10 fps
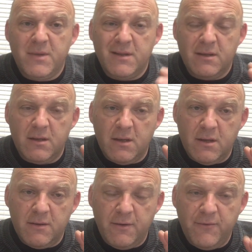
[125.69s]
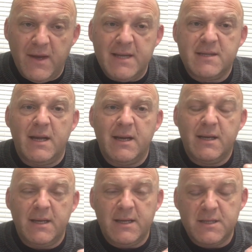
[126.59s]
But the phase
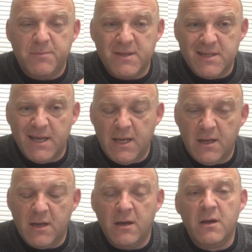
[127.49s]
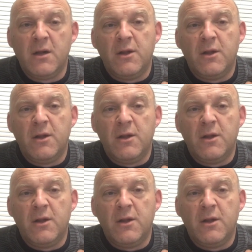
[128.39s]
lag is particular